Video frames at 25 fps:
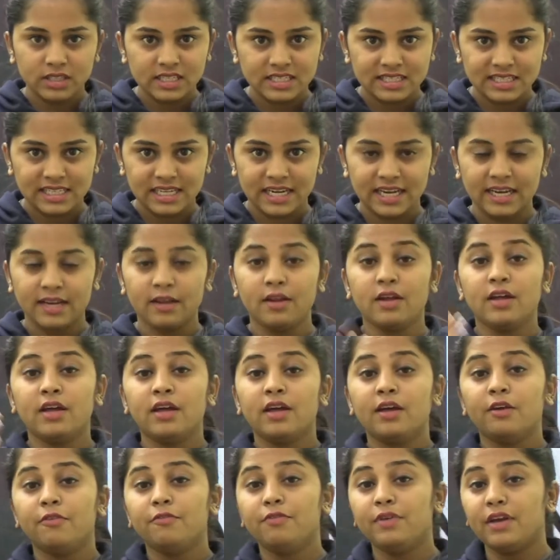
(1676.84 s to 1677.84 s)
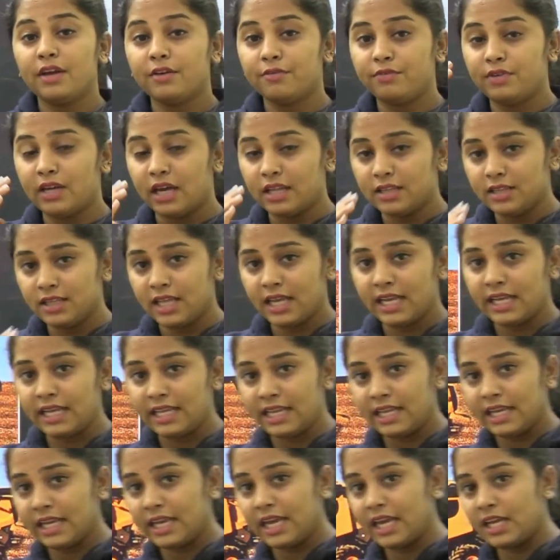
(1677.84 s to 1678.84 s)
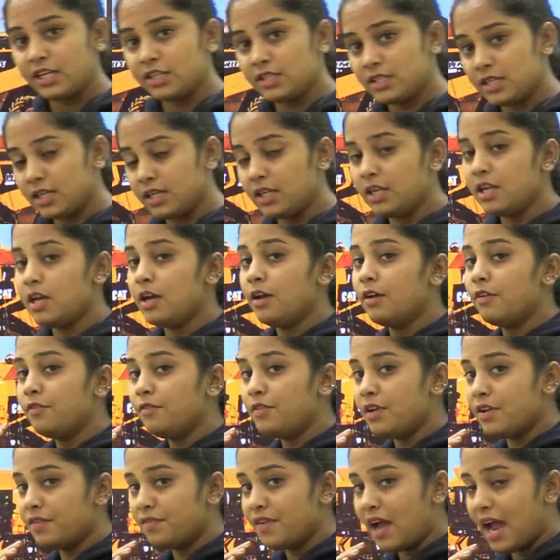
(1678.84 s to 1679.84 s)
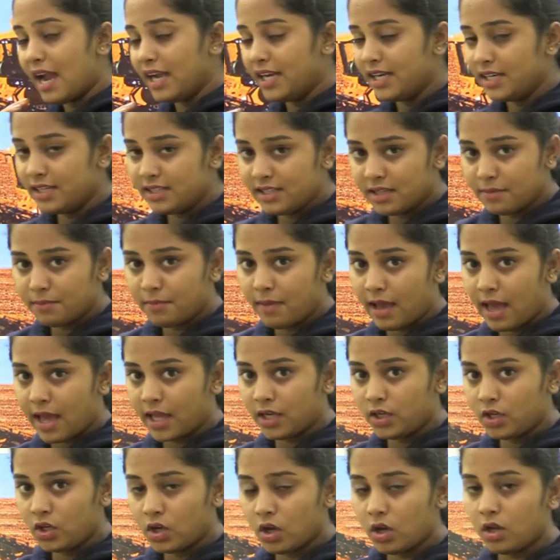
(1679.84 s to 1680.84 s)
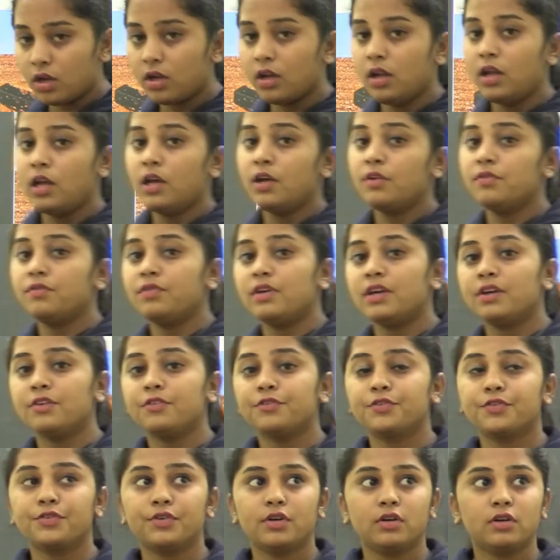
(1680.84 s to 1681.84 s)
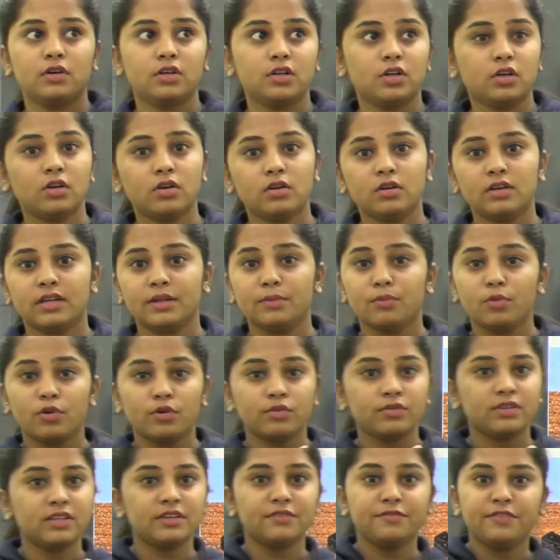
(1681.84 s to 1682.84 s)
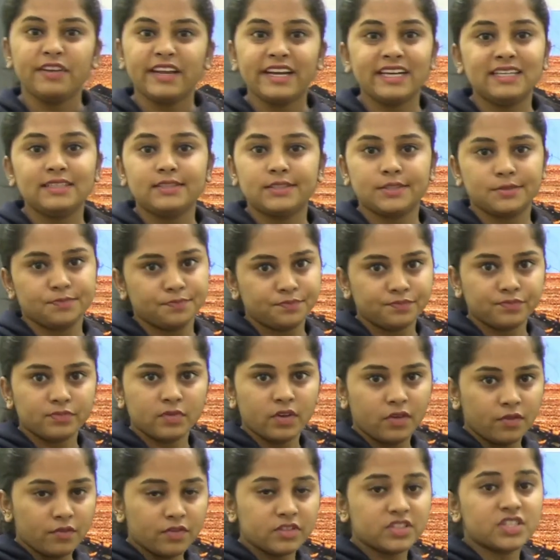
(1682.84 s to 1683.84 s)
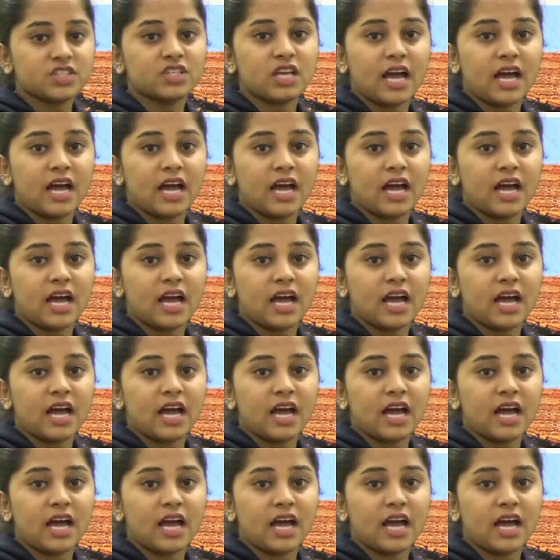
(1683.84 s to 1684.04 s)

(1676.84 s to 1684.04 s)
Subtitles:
the seed, we have done the irrigation, we have added the manure, we have removed the weeds which is